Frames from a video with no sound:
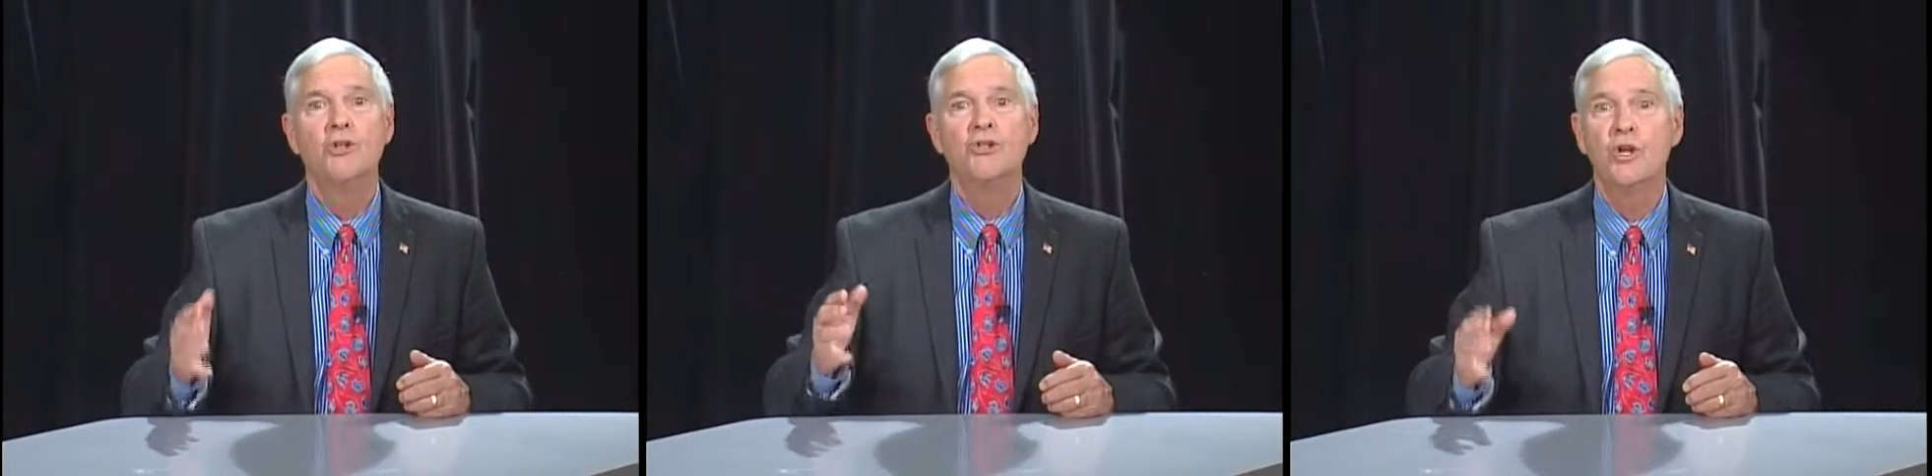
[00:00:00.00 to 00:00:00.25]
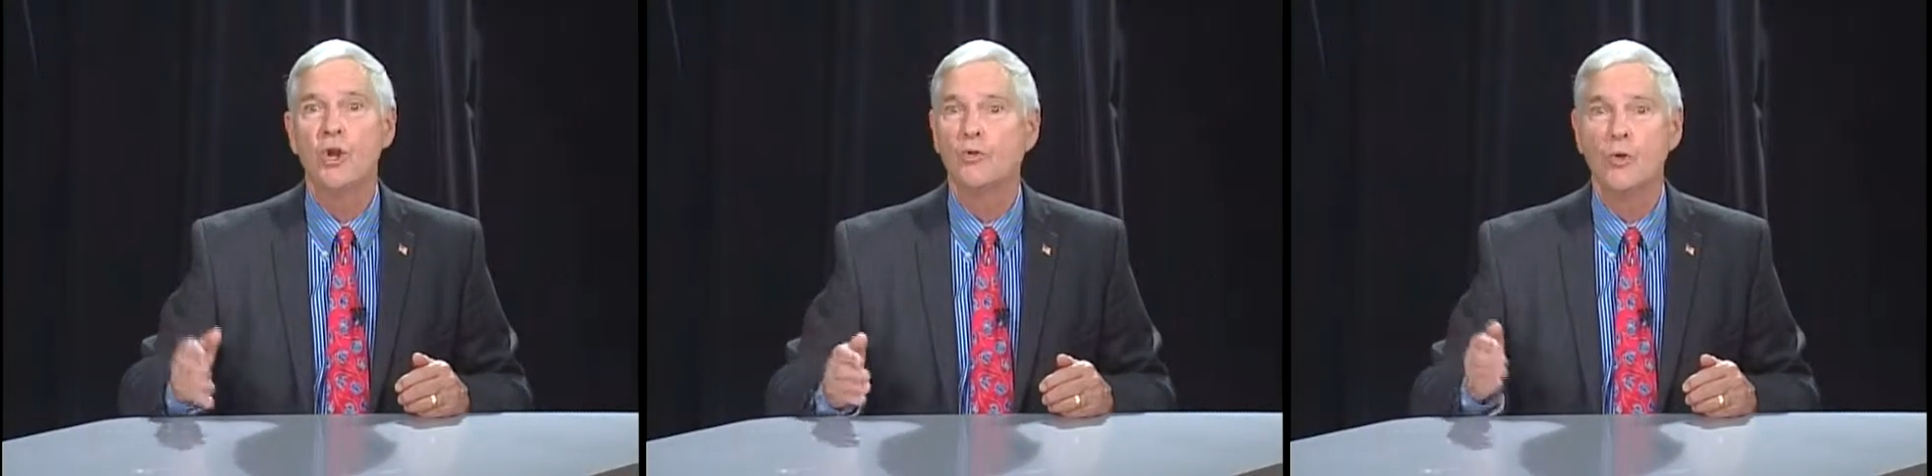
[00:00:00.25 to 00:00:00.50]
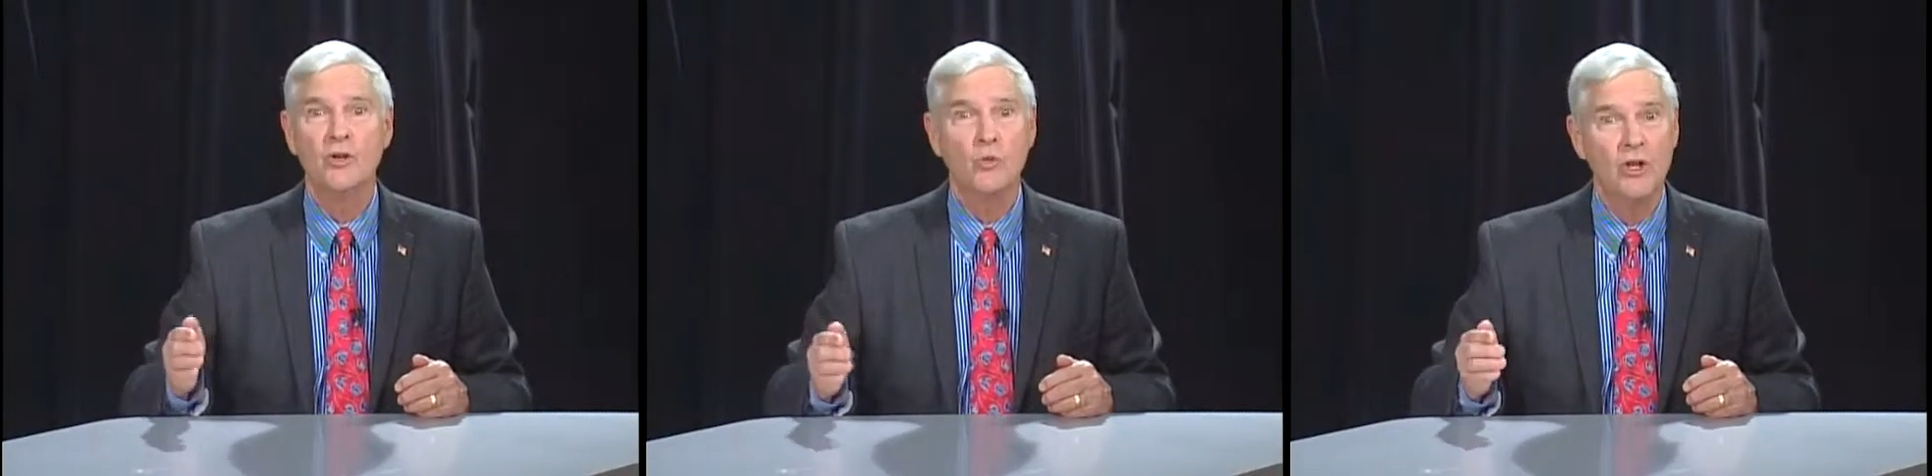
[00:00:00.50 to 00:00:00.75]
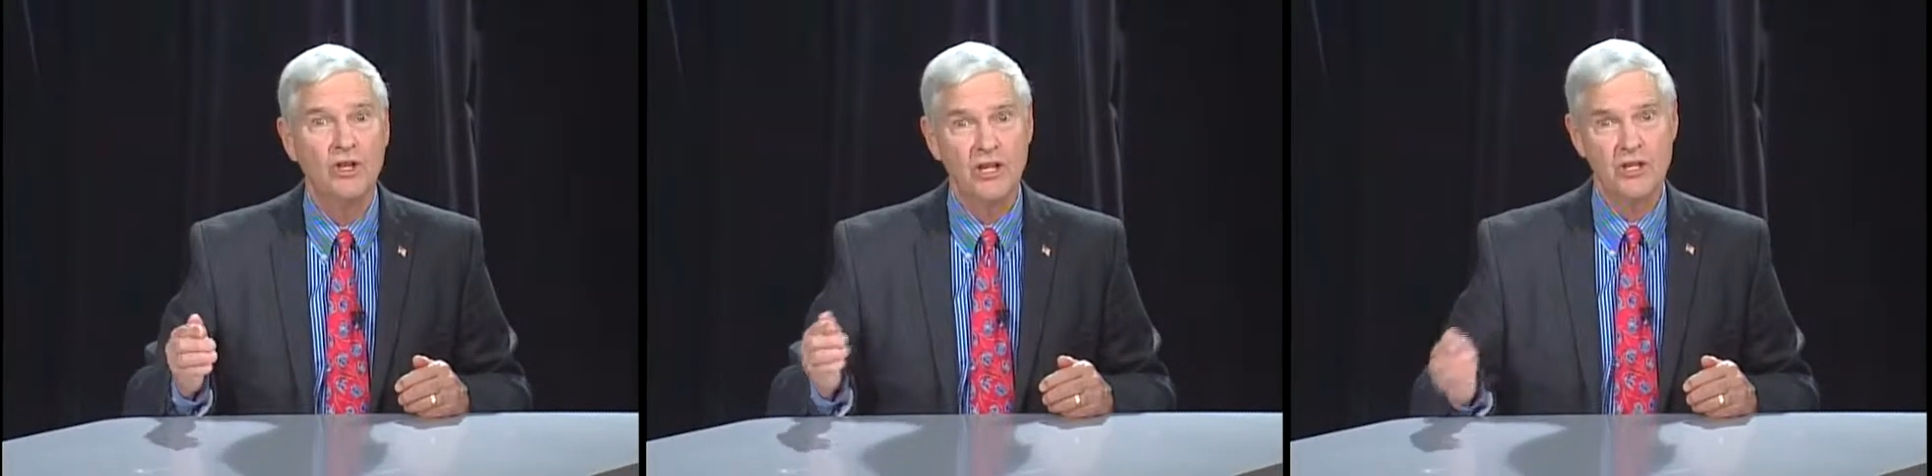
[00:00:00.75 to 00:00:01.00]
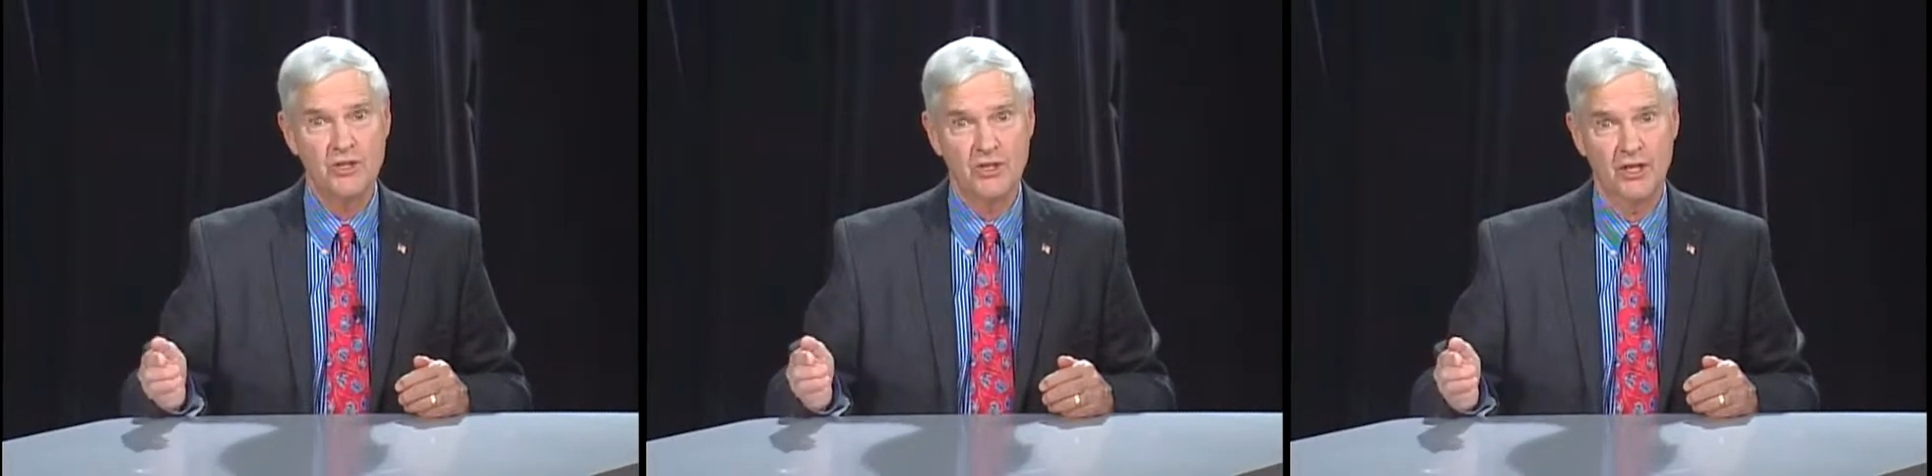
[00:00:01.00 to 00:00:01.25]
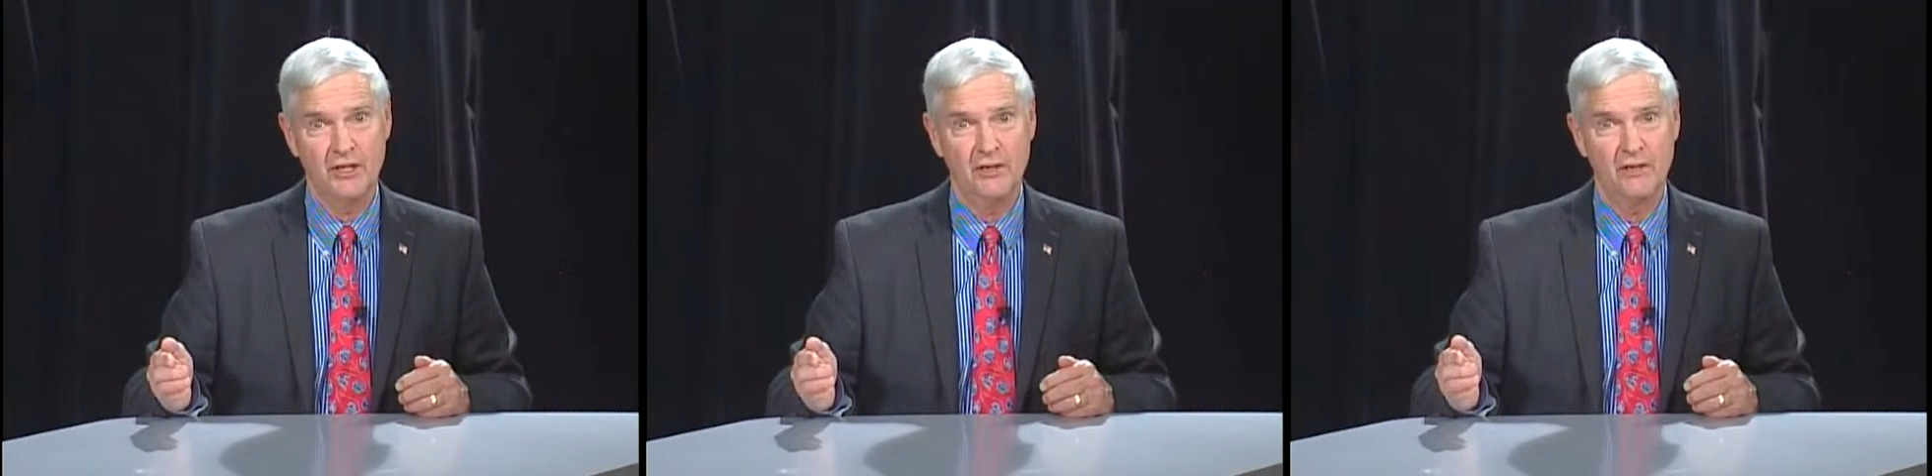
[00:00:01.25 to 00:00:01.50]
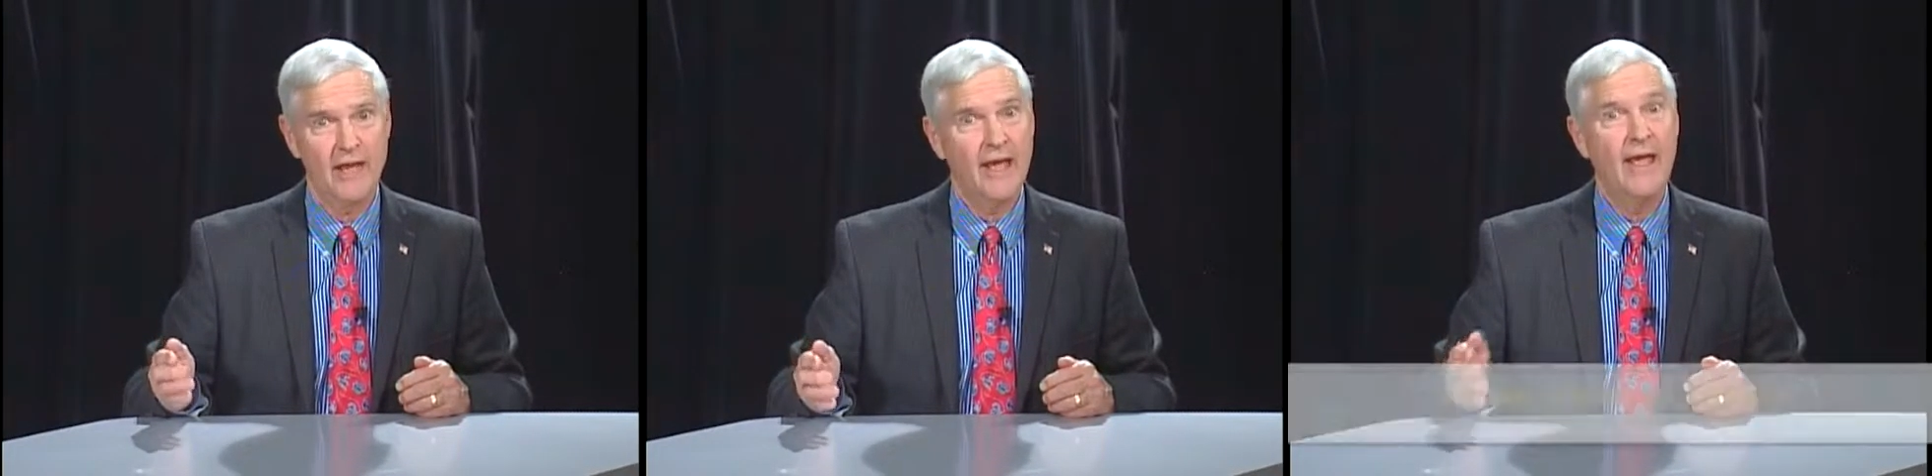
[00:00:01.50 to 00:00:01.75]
children will listen,